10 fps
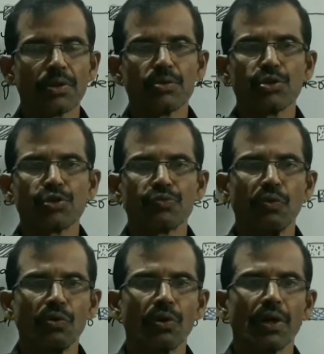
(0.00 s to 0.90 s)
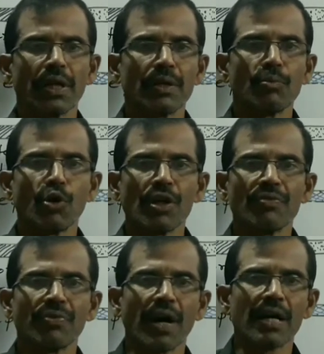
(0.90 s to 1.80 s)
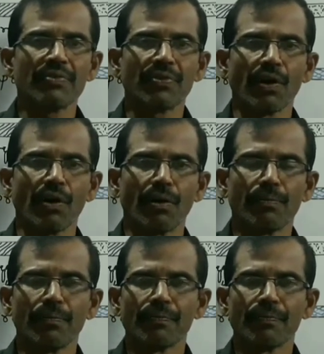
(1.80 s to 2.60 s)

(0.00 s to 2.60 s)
useful in modified form